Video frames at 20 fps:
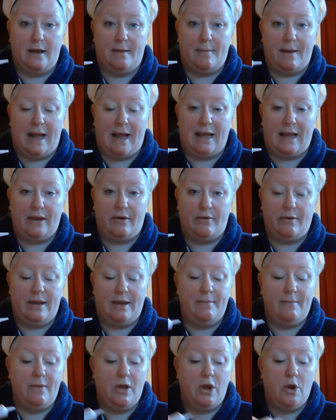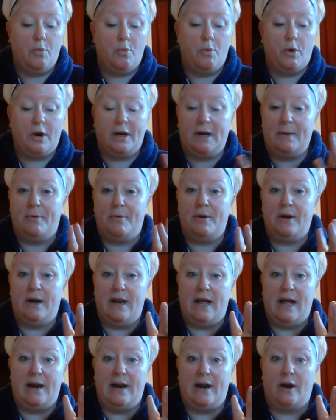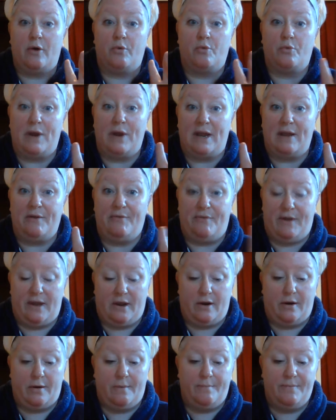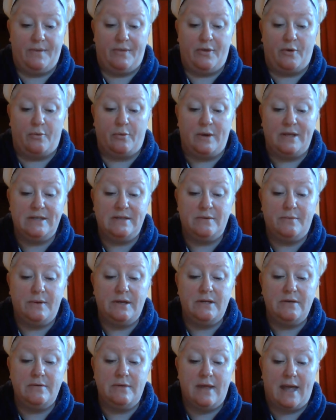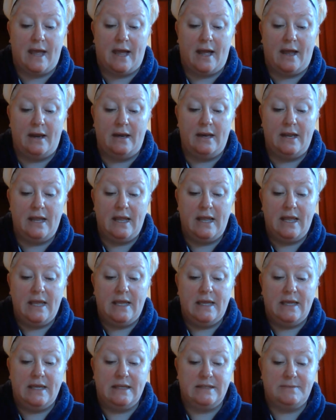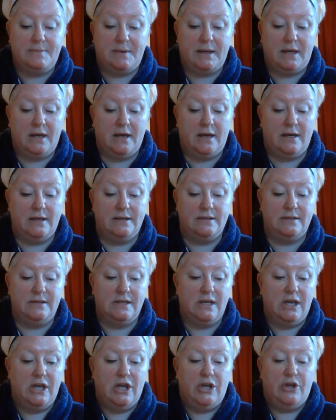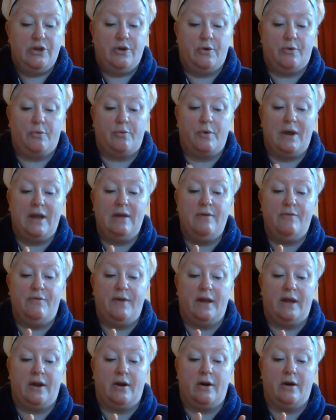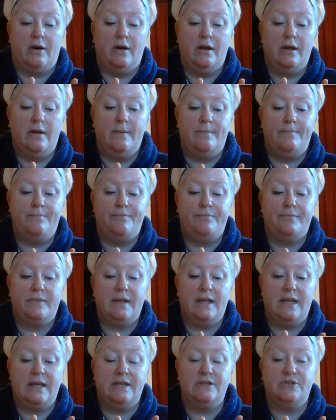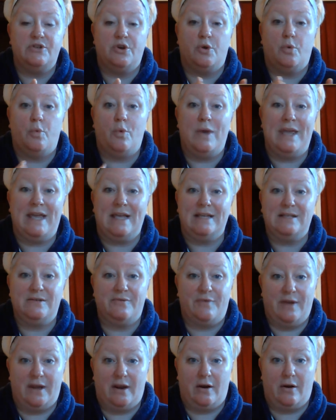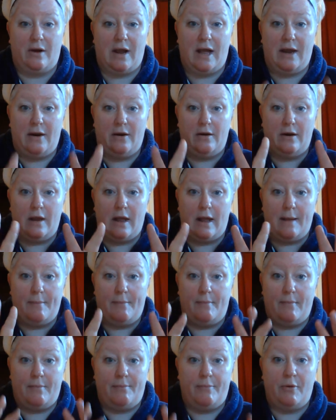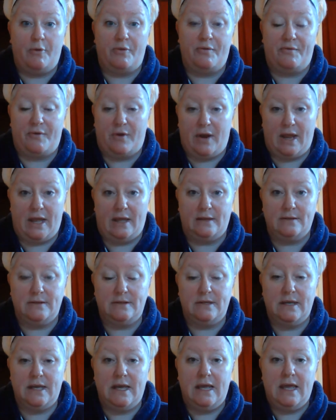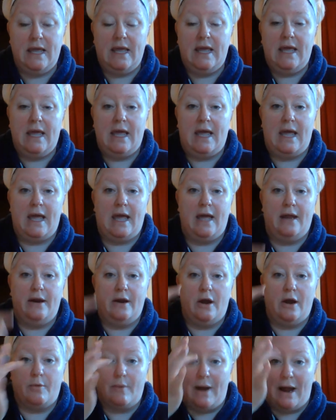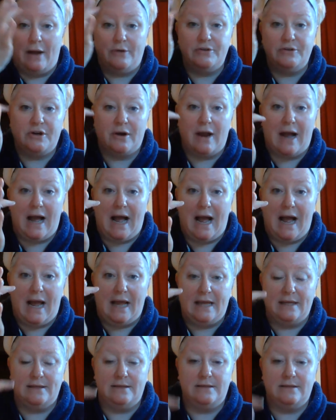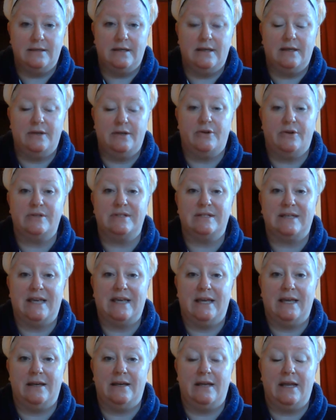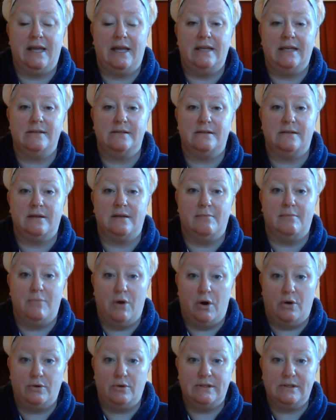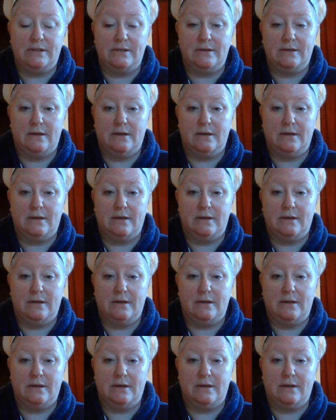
eye cream, we're going to put it on our ring finger. And the reason we do that is because your ring finger is your weakest finger on both of your hands. And around your eyes, your skin is the most